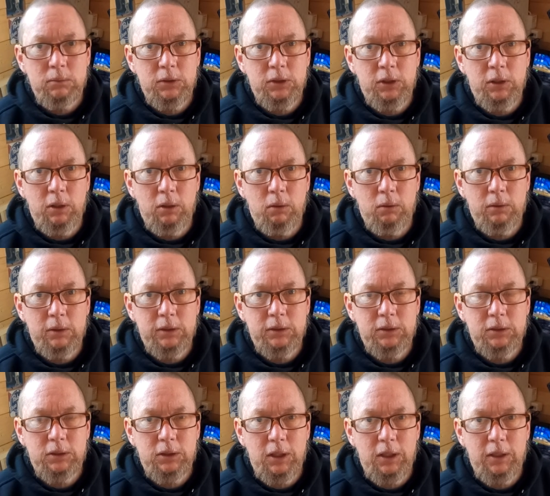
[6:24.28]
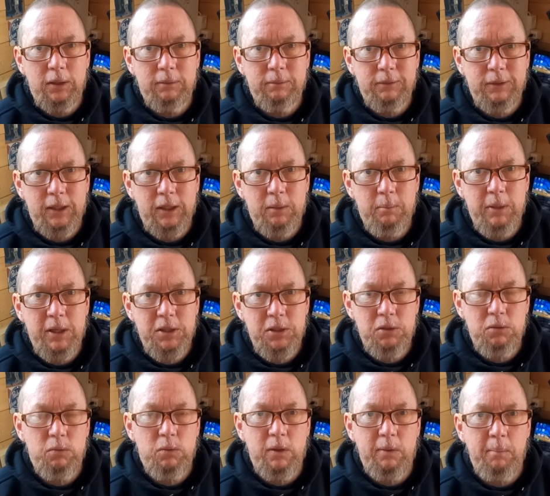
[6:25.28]
you know, it's kind of
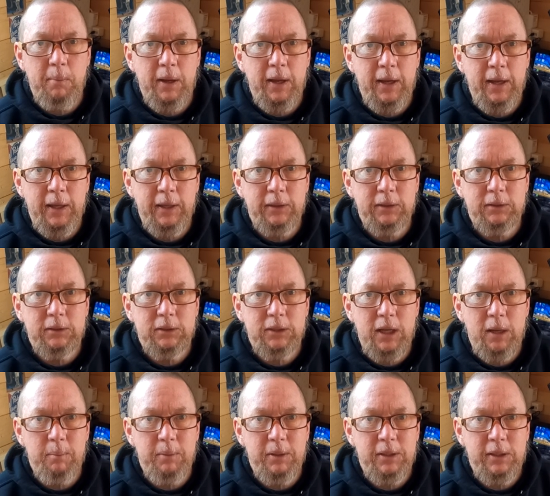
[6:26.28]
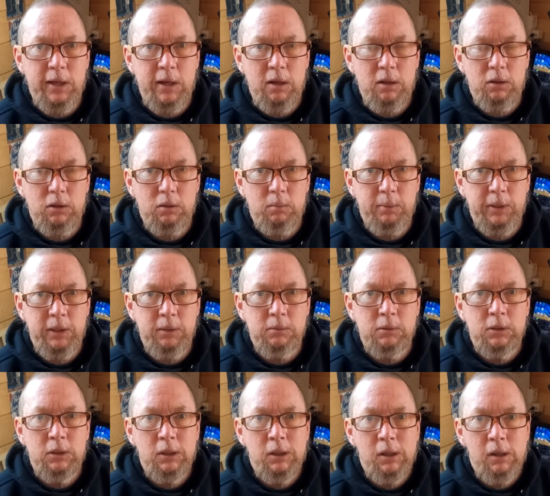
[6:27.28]
messes with my head. It's got me down a little bit,
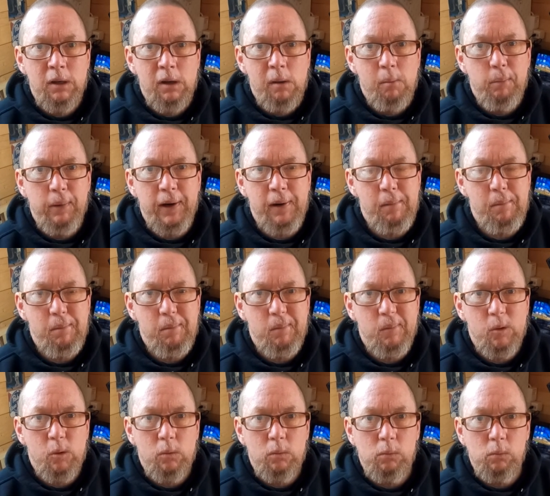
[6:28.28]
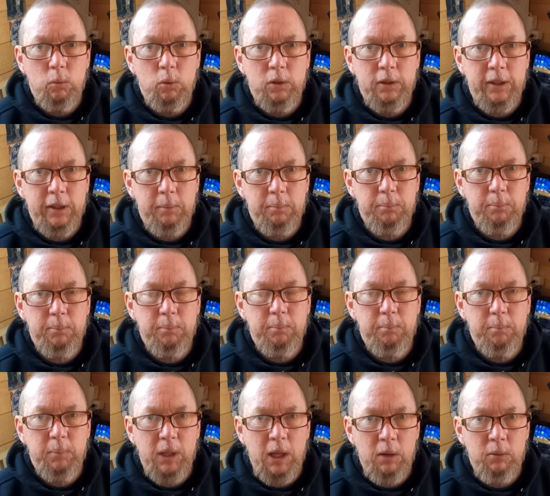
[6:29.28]
but we'll keep
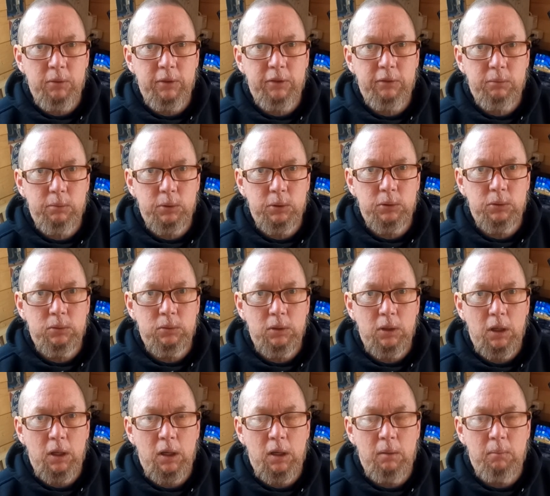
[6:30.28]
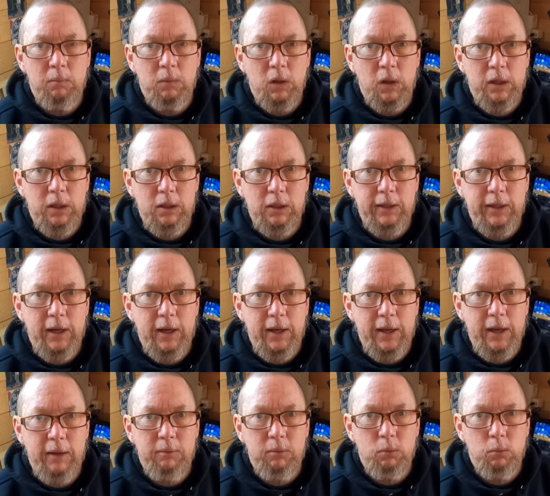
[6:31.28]
plowing through. Luckily, I
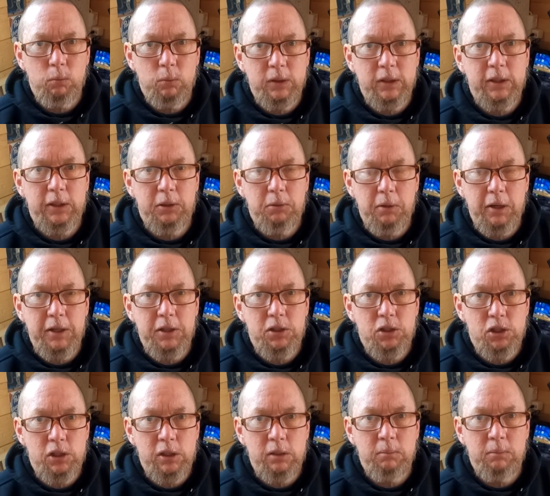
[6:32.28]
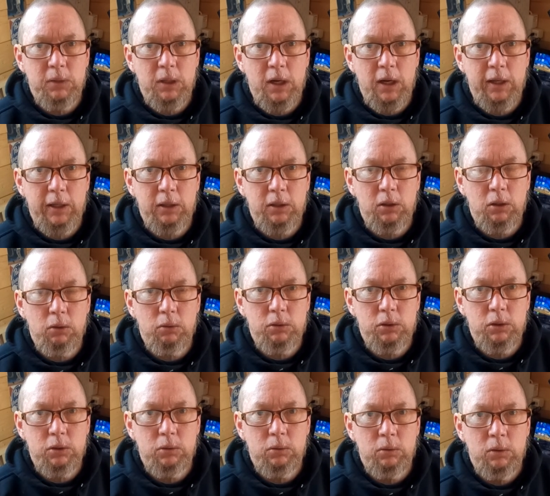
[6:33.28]
have a really great gym that I can go
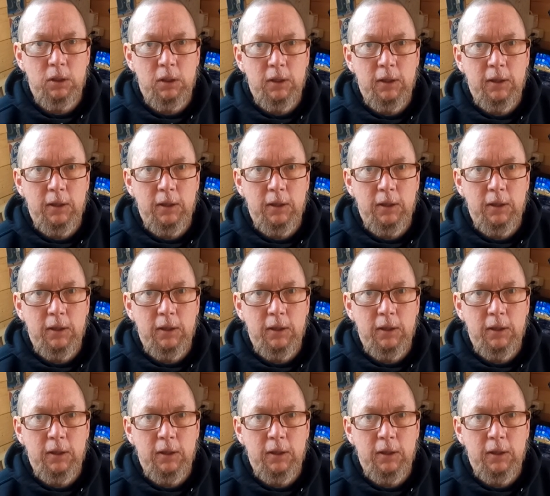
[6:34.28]
to